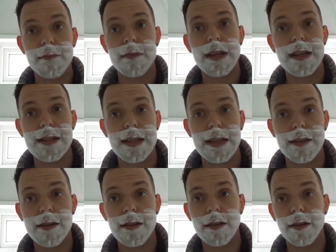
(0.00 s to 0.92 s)
That's
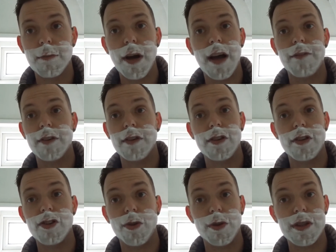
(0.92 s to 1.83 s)
it. You might have a
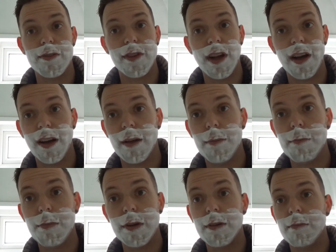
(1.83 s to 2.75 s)
choice of colour,
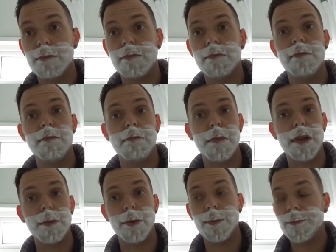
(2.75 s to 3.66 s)
but
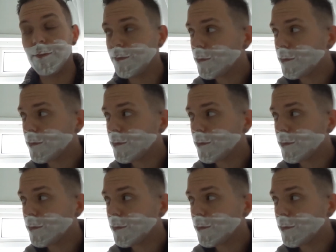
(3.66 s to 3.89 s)
minimal.